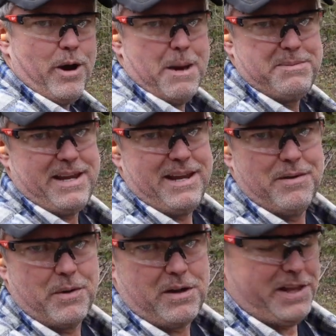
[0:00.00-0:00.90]
empty.
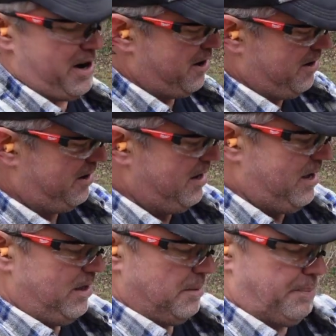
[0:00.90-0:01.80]
We're clear.
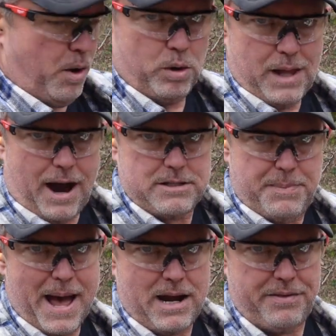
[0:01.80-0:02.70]
The bolt locks
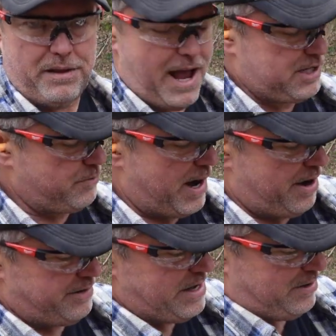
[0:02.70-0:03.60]
back on the last
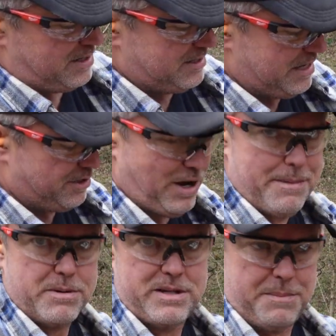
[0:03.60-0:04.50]
round and you can see the
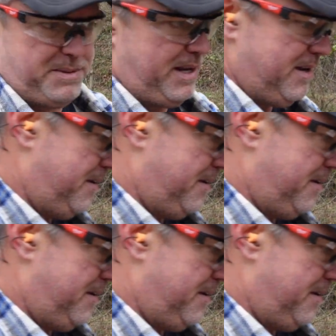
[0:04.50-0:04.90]
chamber's empty.